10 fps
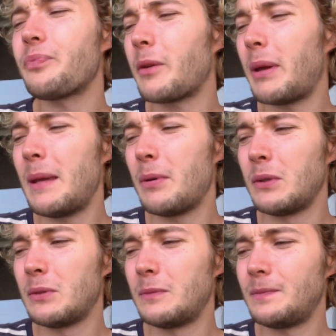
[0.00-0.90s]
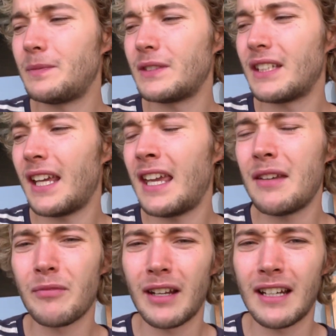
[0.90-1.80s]
People
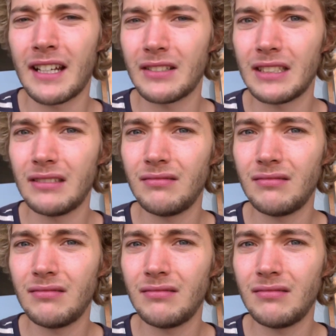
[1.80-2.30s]
eating really loudly.